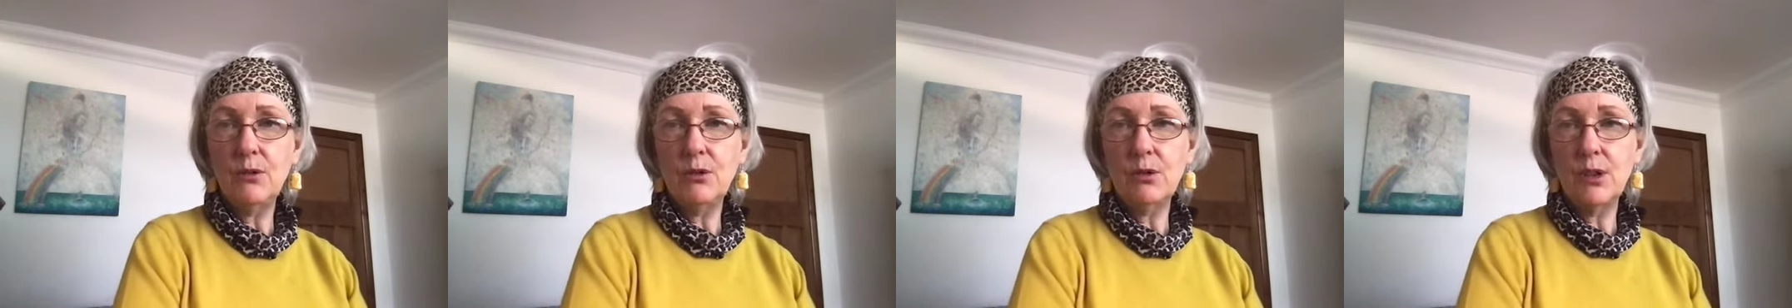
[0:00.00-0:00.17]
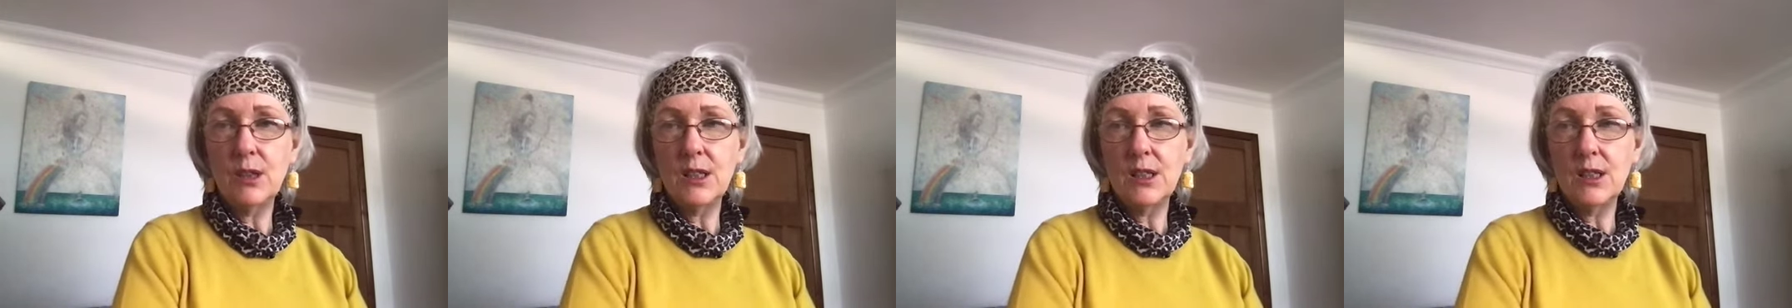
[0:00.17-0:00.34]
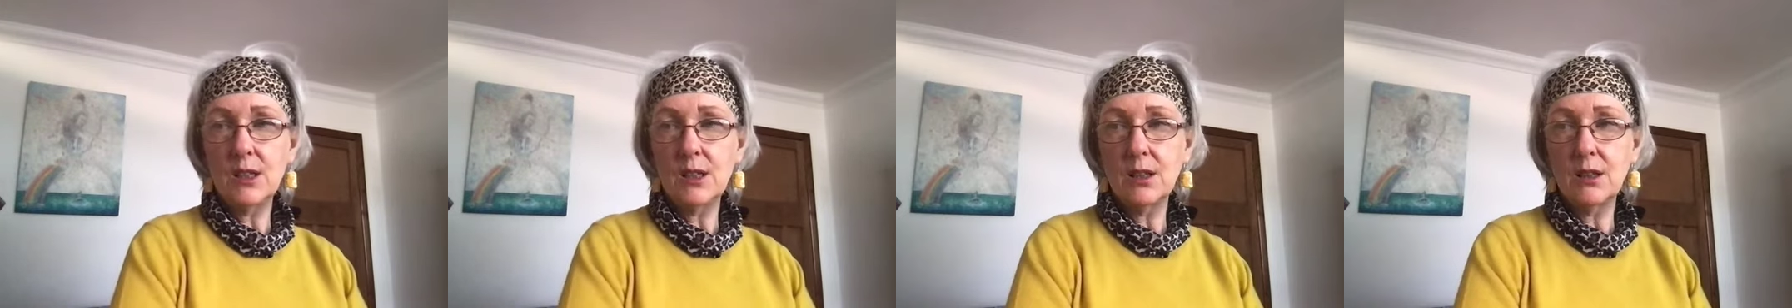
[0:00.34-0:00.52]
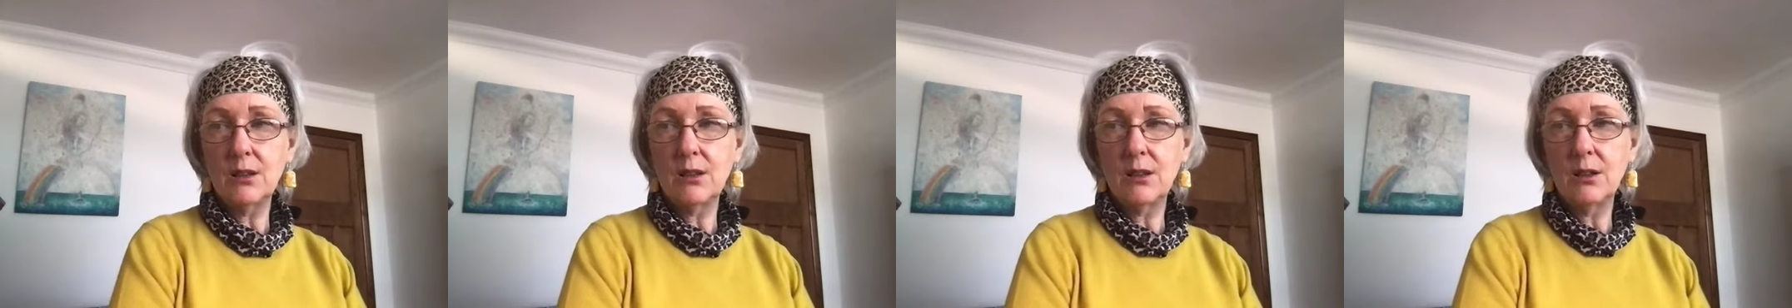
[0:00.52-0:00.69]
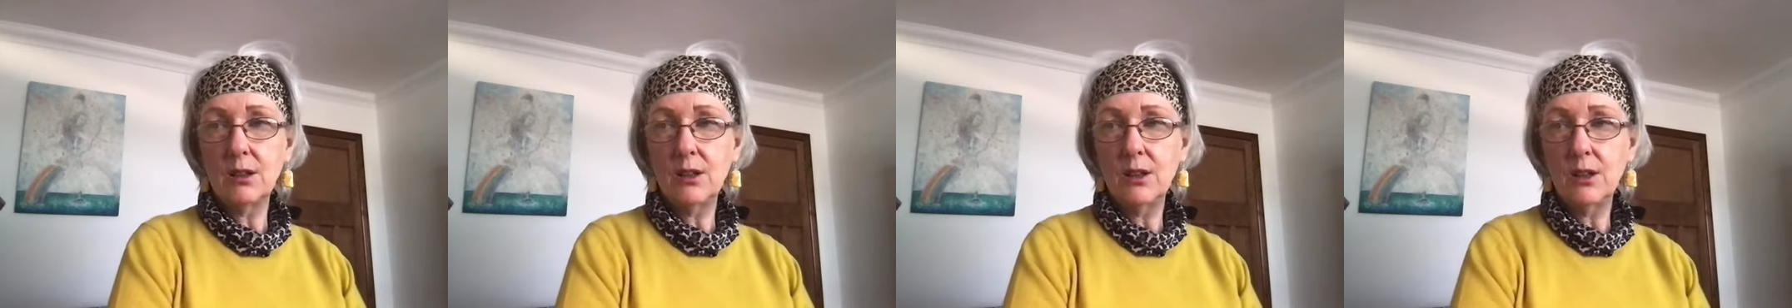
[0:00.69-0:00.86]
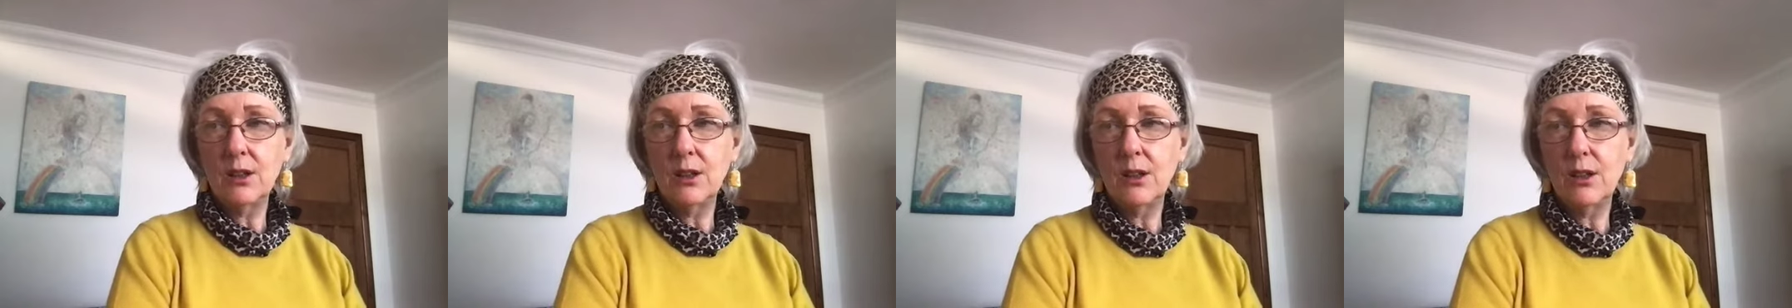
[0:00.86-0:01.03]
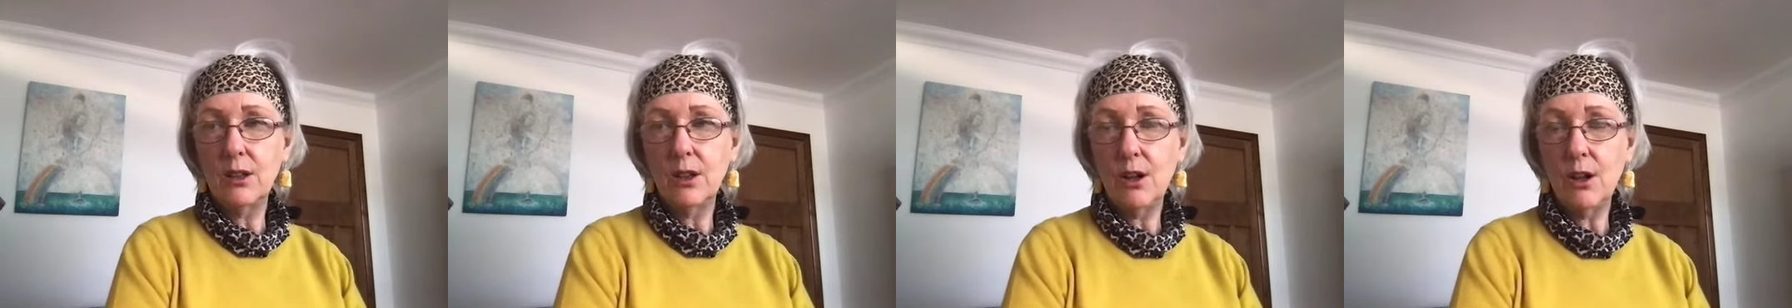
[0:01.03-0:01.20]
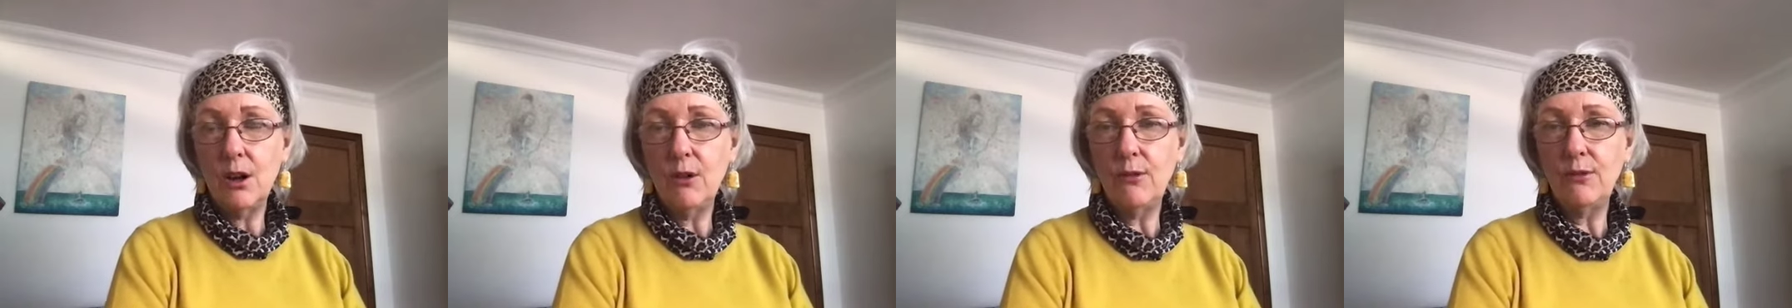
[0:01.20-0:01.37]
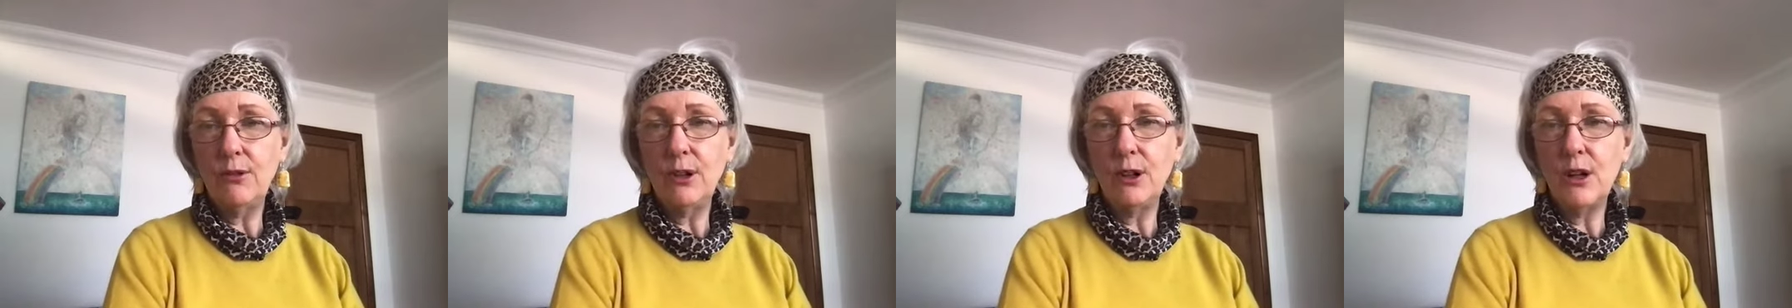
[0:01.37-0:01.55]
crystal
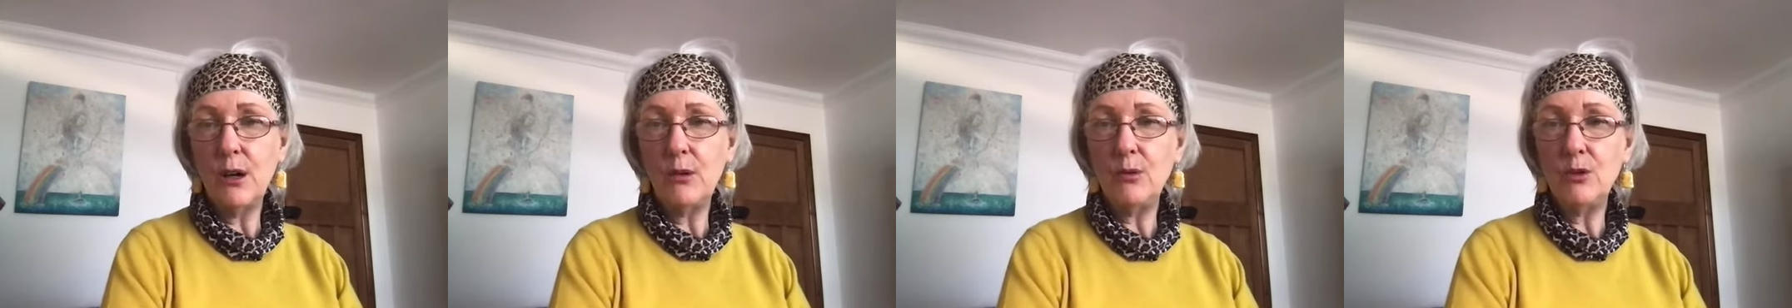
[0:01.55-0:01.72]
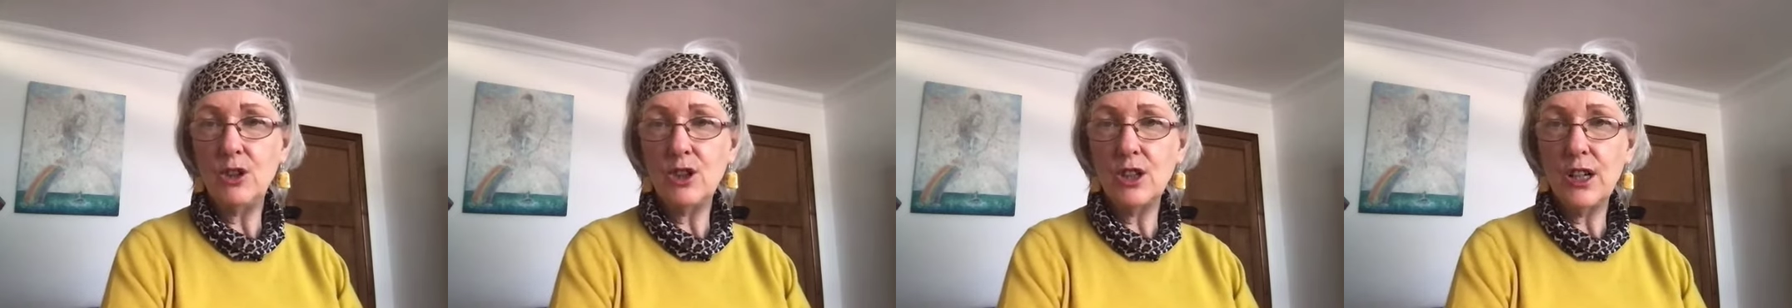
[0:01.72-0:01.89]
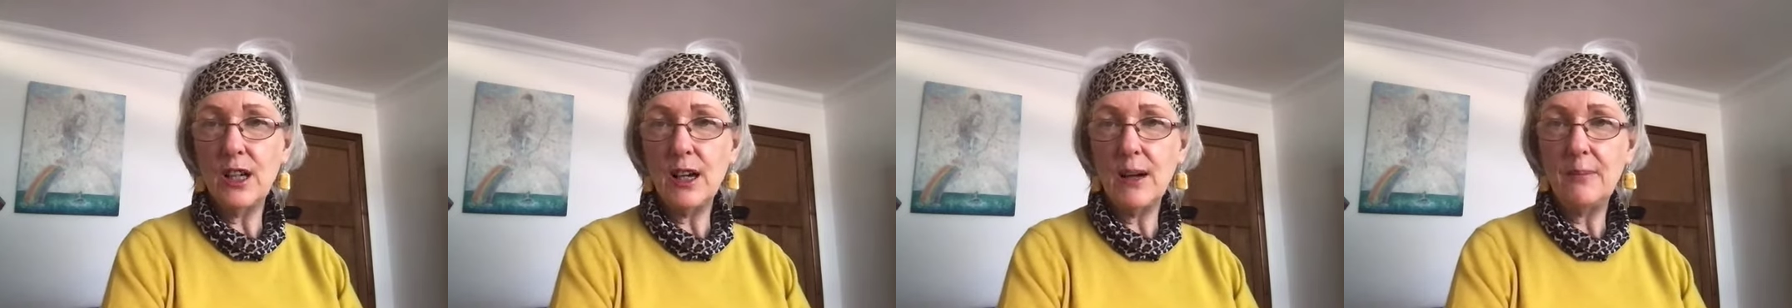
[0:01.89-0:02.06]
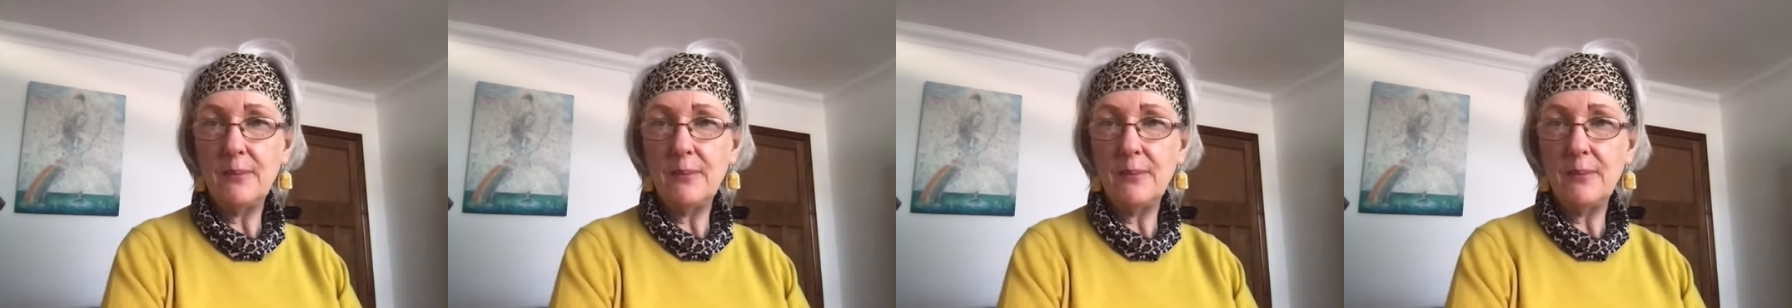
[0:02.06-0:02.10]
of Varochana.